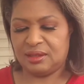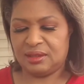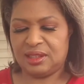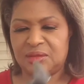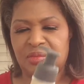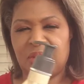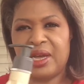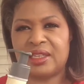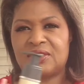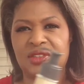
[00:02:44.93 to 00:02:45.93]
This
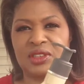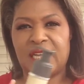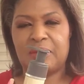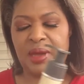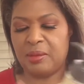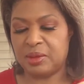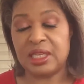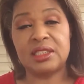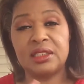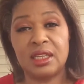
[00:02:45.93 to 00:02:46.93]
box feels like paper.
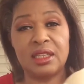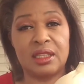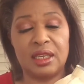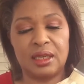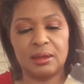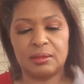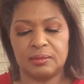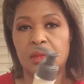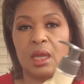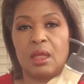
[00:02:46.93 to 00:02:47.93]
That's another thing.
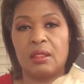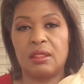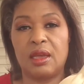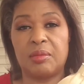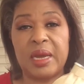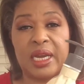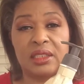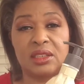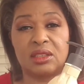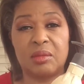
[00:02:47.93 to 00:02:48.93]
Their
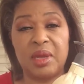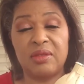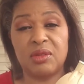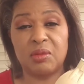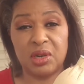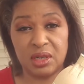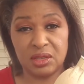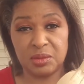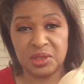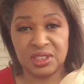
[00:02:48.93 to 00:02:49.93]
packages are made from
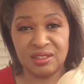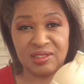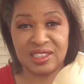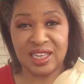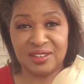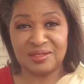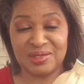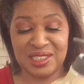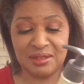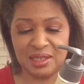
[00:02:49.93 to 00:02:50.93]
100% recycled
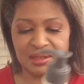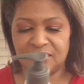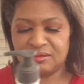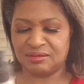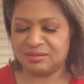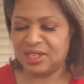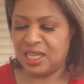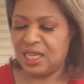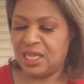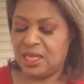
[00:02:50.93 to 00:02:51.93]
material.
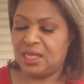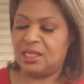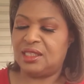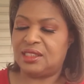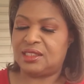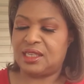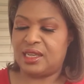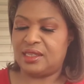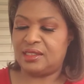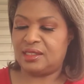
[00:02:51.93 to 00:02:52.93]
It
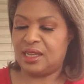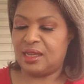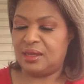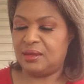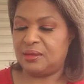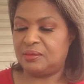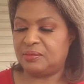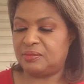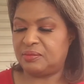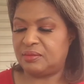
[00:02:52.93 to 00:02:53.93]
says
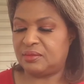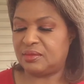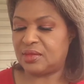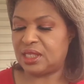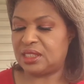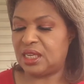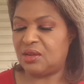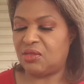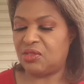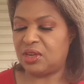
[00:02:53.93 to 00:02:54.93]
this
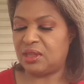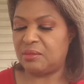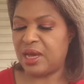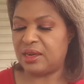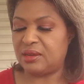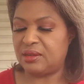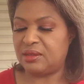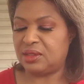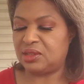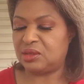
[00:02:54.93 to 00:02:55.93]
eco-friendly bottle
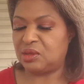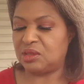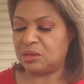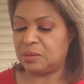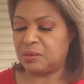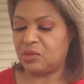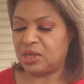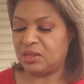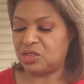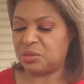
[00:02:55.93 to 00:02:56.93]
uses 100%
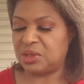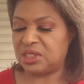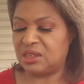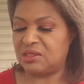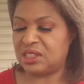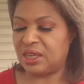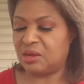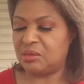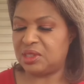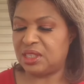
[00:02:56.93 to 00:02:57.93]

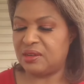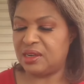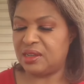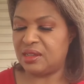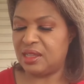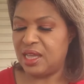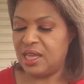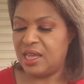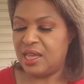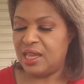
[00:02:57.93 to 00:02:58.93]
recycled material
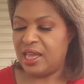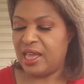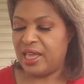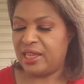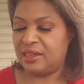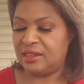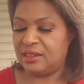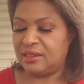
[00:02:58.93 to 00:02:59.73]
and